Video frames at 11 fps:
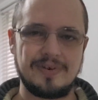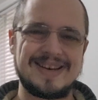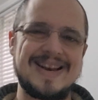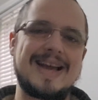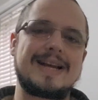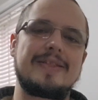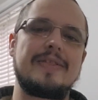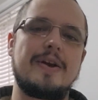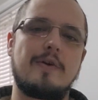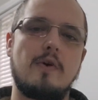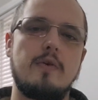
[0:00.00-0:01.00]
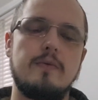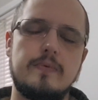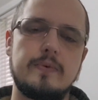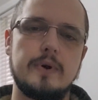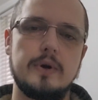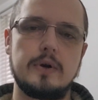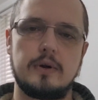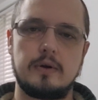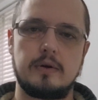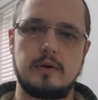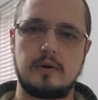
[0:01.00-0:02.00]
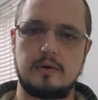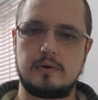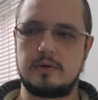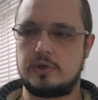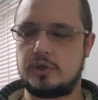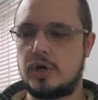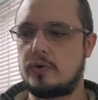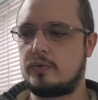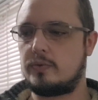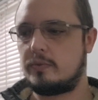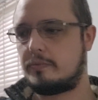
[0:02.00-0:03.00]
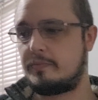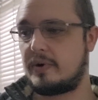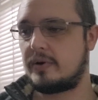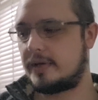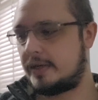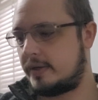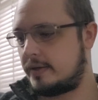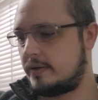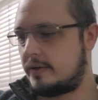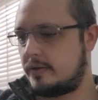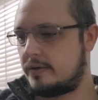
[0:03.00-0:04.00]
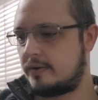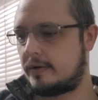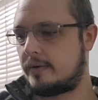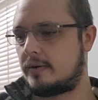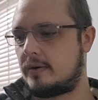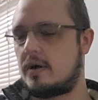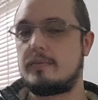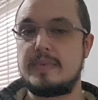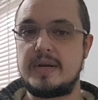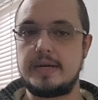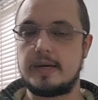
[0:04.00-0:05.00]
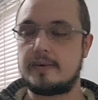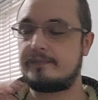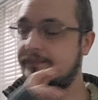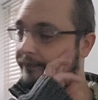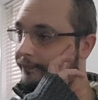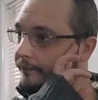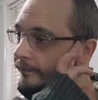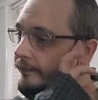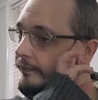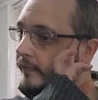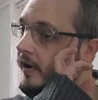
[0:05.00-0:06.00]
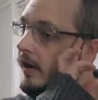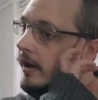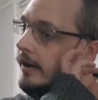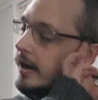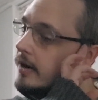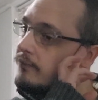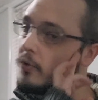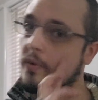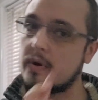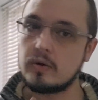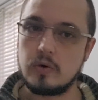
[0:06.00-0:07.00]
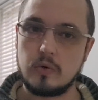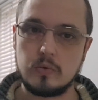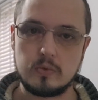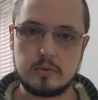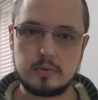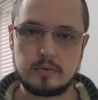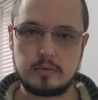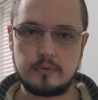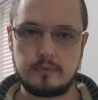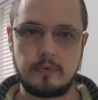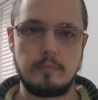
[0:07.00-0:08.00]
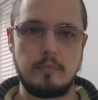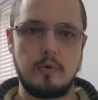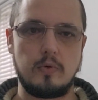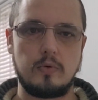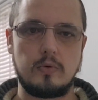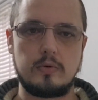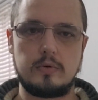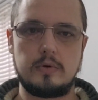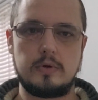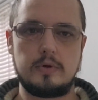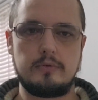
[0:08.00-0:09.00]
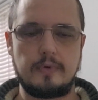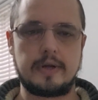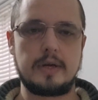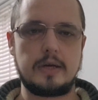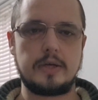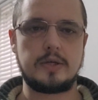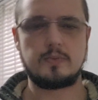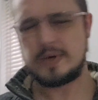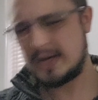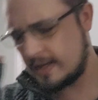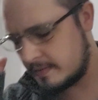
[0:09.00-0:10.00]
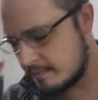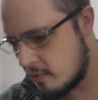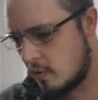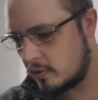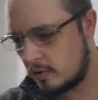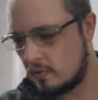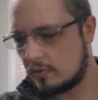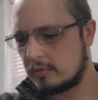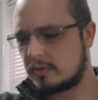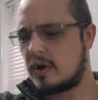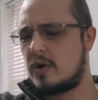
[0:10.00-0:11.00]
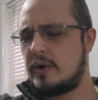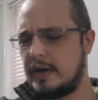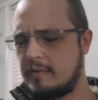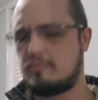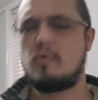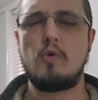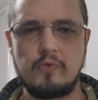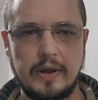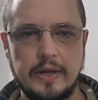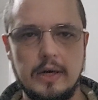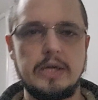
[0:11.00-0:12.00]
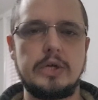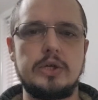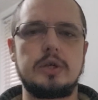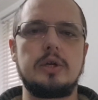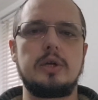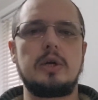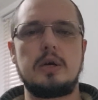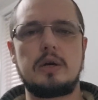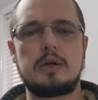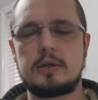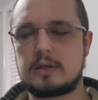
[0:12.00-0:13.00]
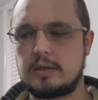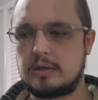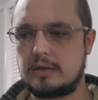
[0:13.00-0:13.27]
or lack thereof shown by our media. And everyone called for more regulation. We need more laws, we need more regulation. And